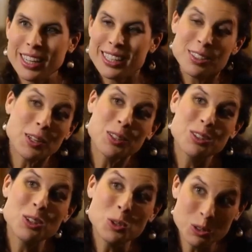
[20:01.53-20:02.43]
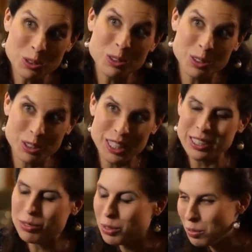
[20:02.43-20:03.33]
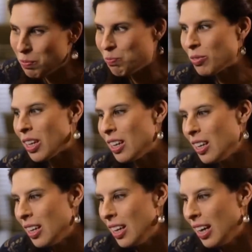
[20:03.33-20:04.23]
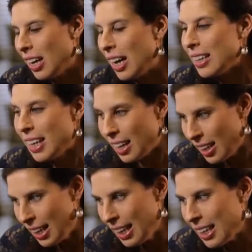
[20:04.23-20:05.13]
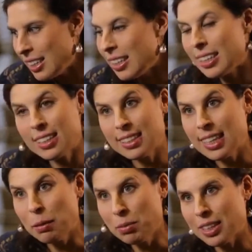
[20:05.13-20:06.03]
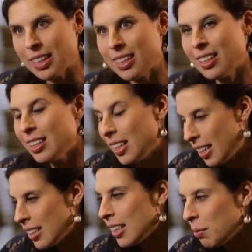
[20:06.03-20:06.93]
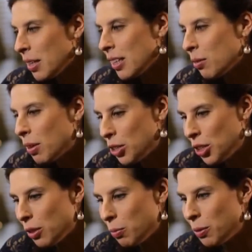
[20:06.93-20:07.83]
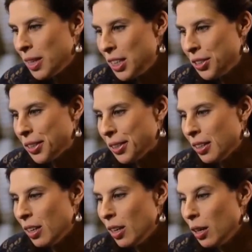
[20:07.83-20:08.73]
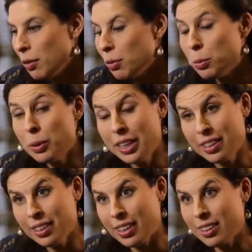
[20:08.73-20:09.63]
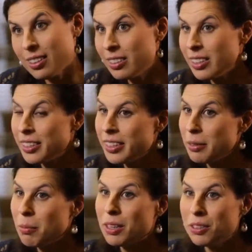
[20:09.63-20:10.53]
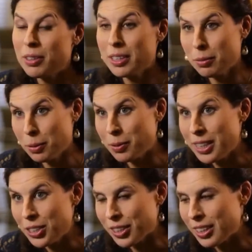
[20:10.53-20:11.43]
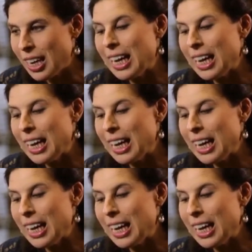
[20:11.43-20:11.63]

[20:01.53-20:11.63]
It's not so successful. On the other hand, they're condemning the Russian operation for weakening the Syrian moderate operation.